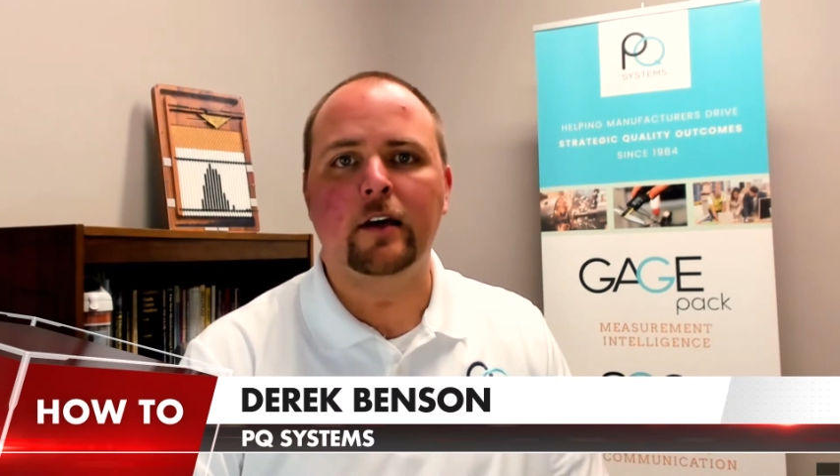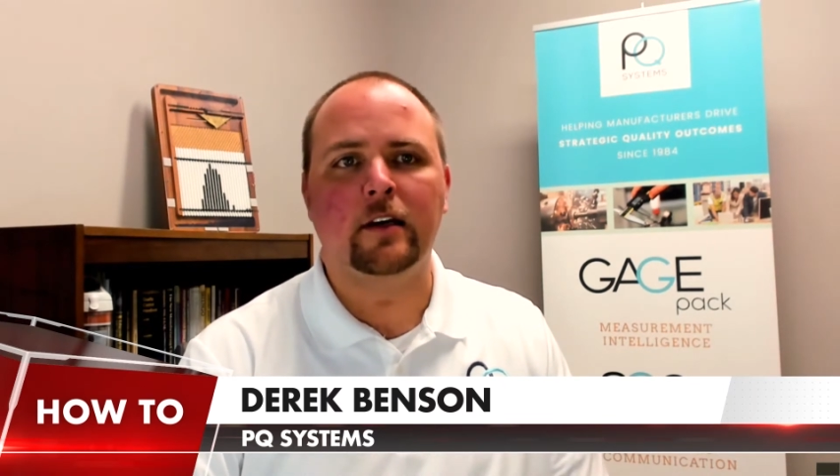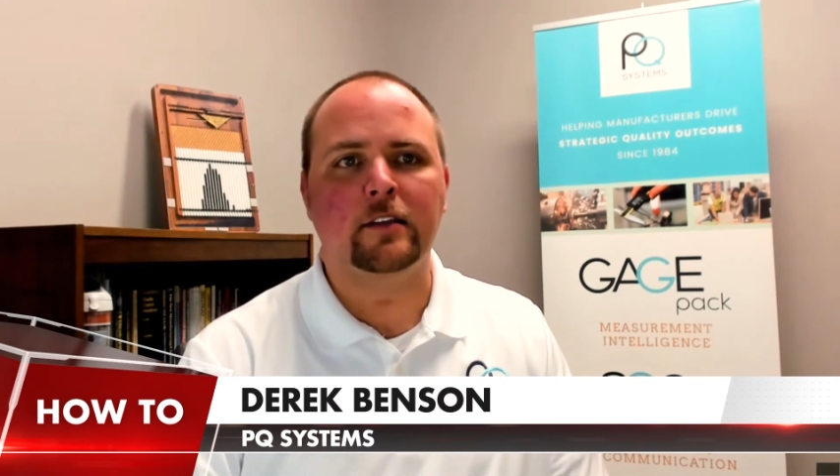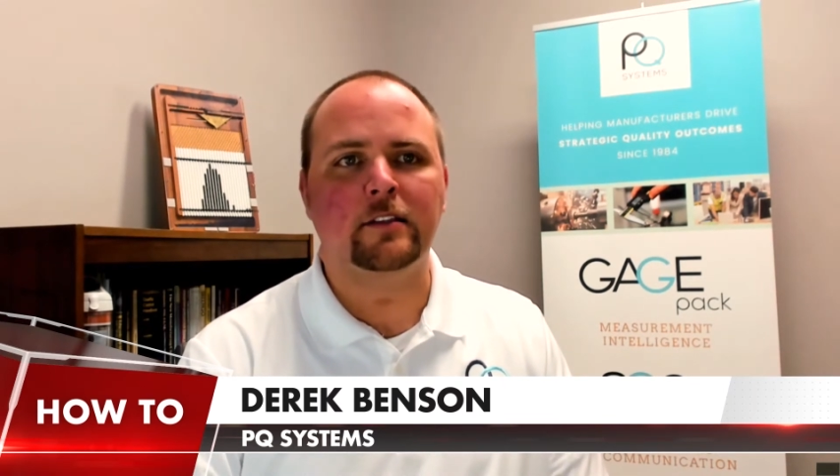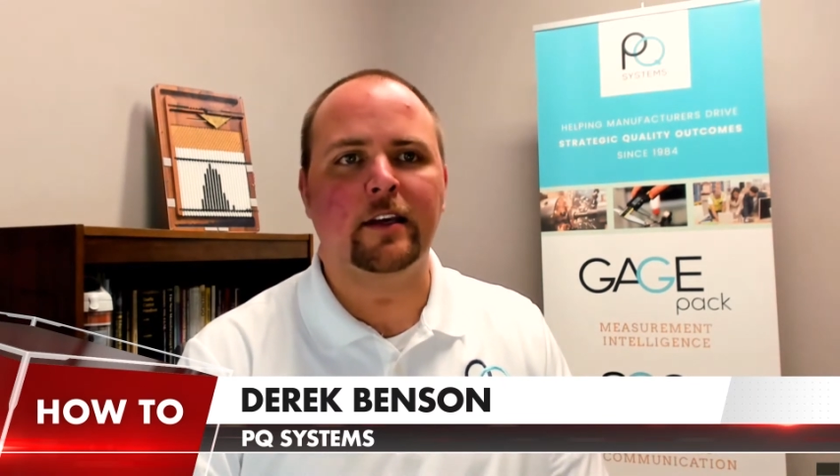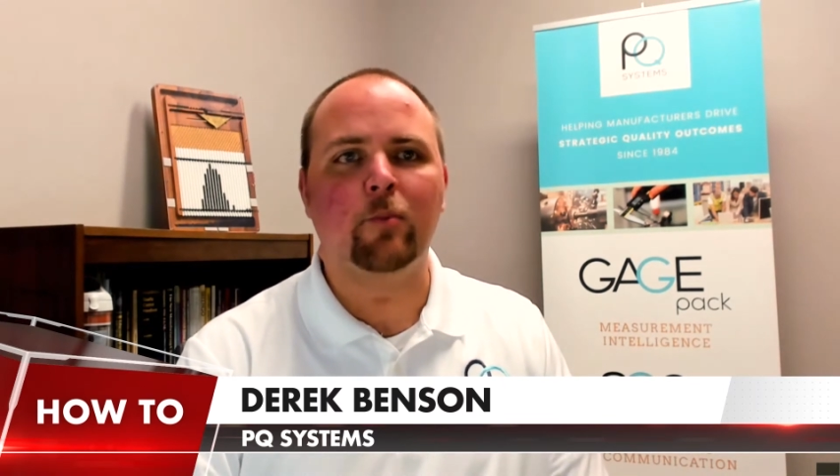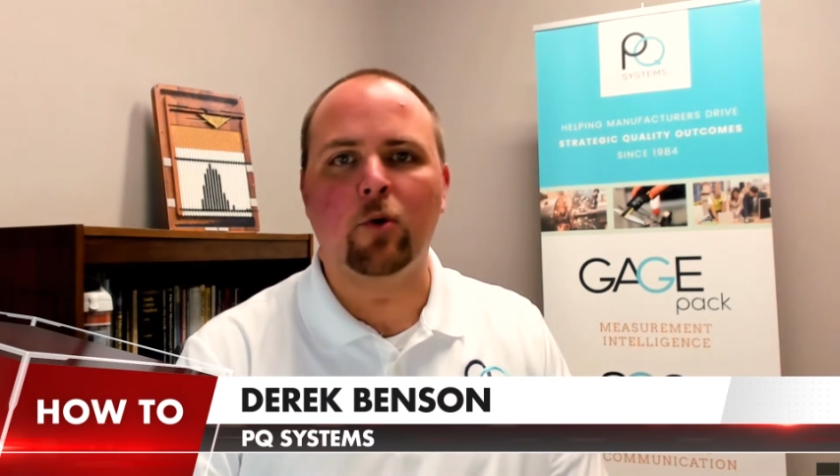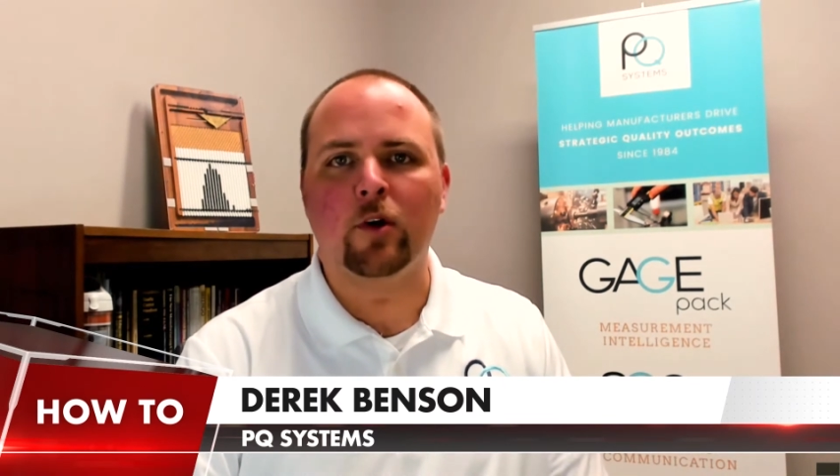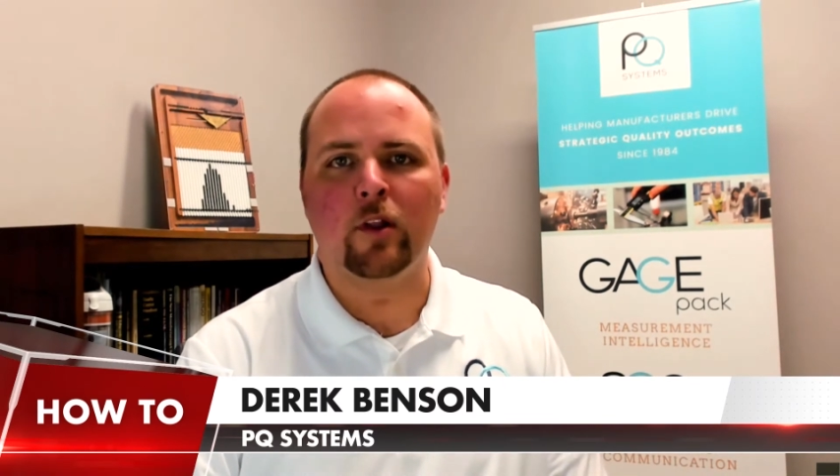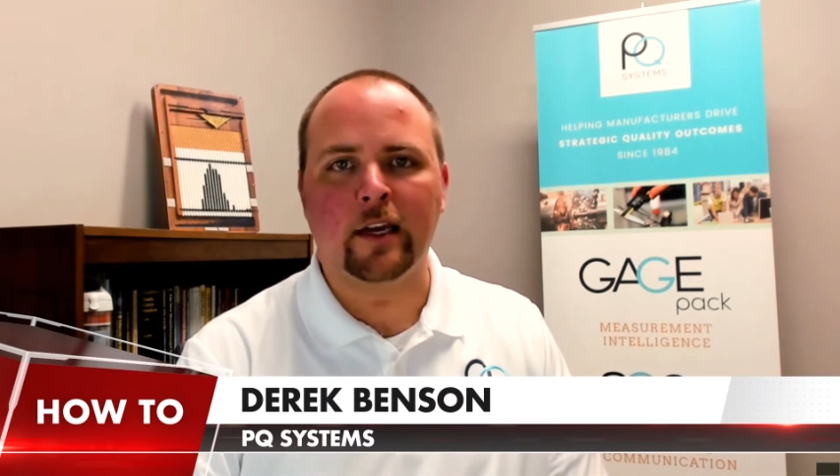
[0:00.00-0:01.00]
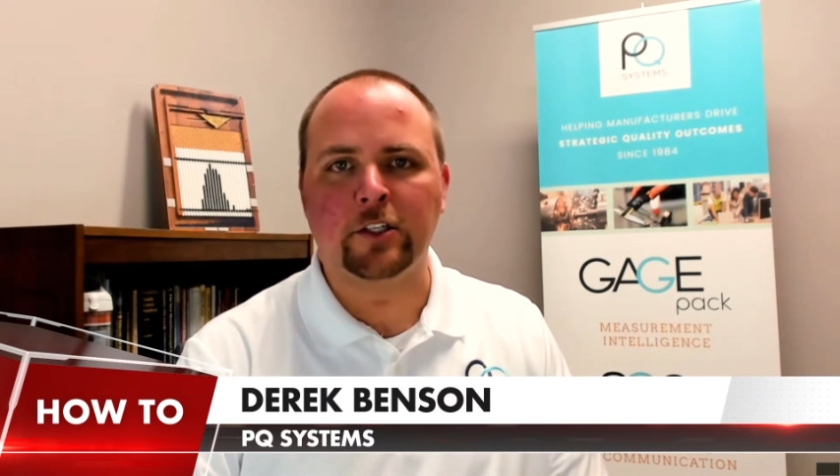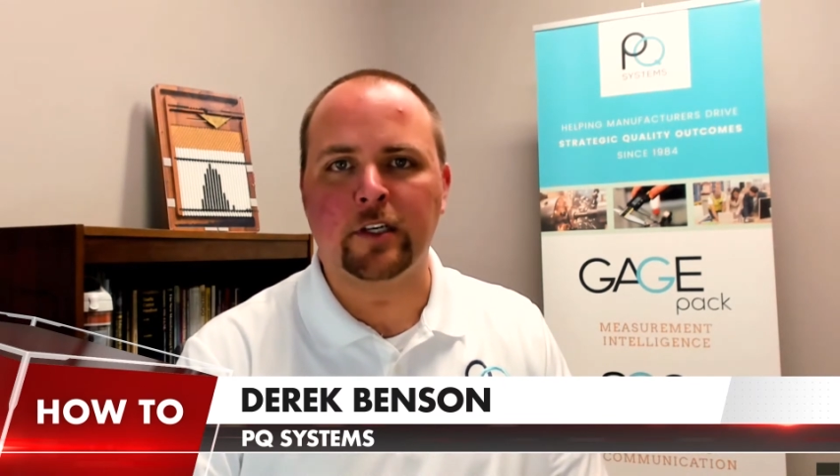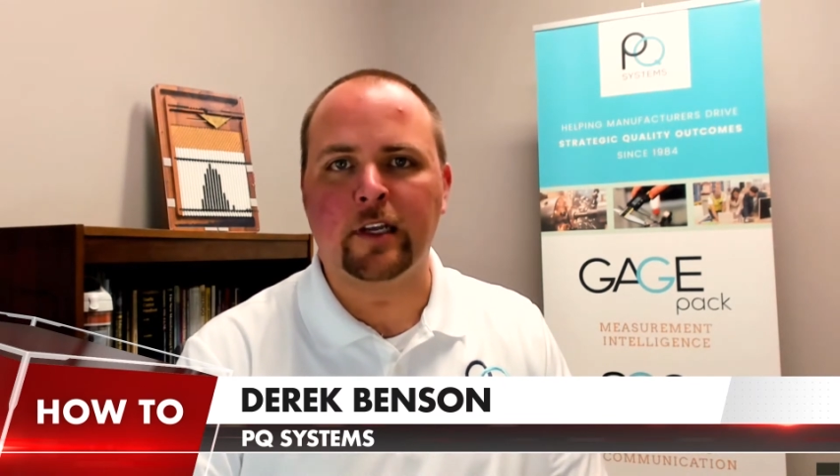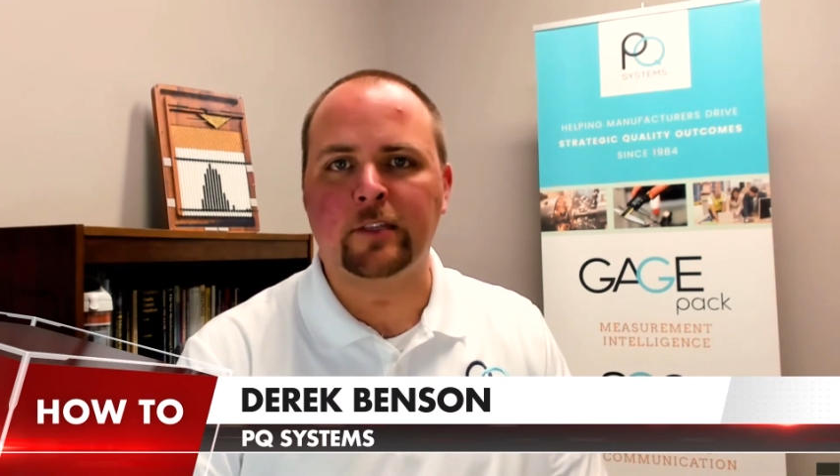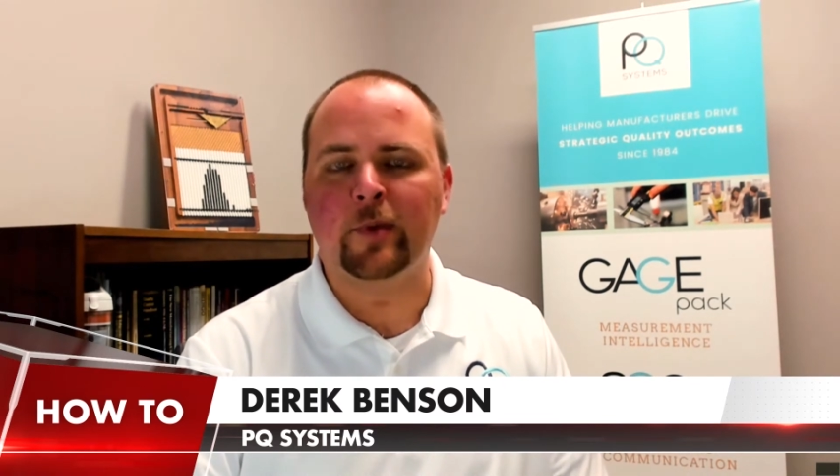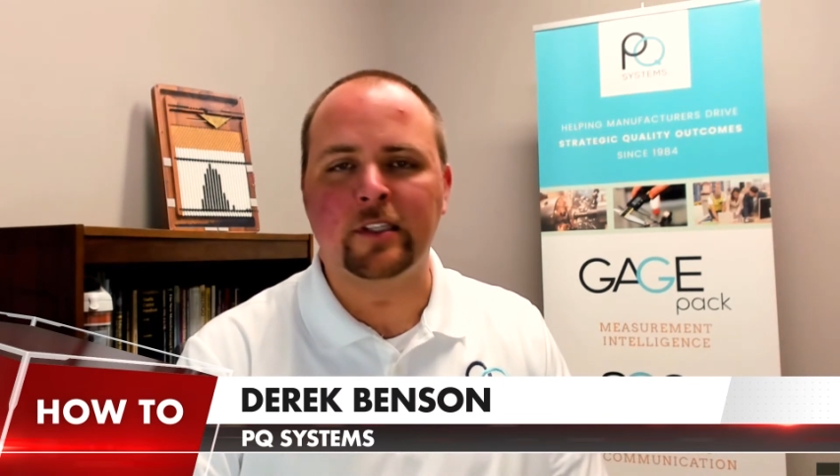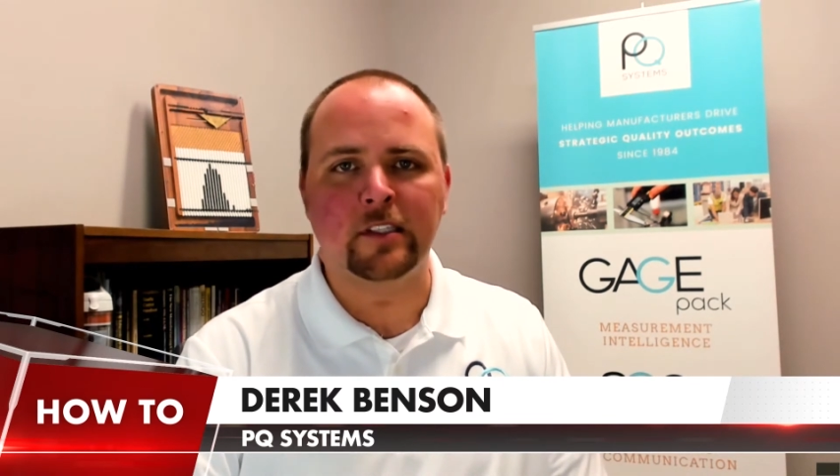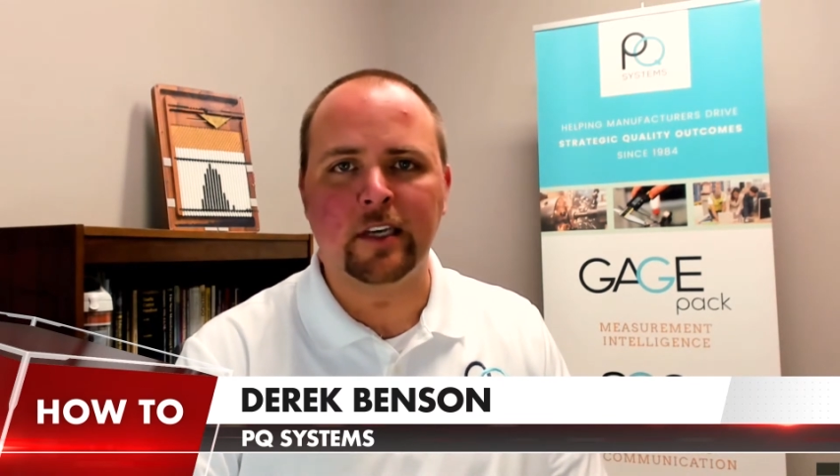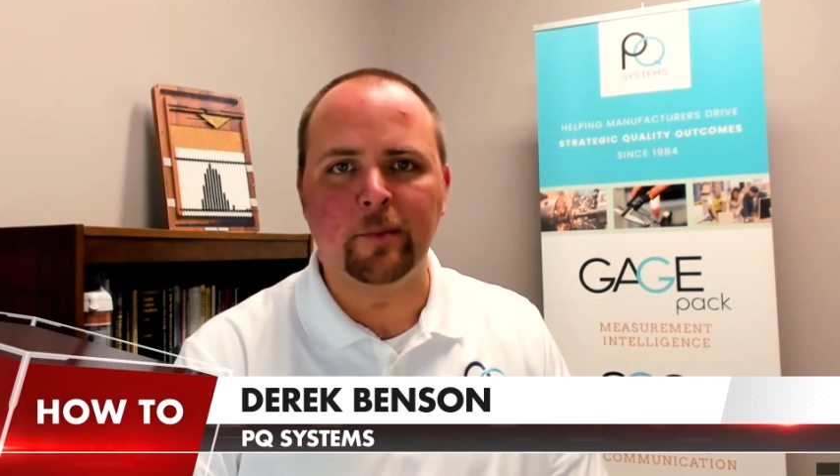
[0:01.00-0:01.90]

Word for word: uh, sample collection has been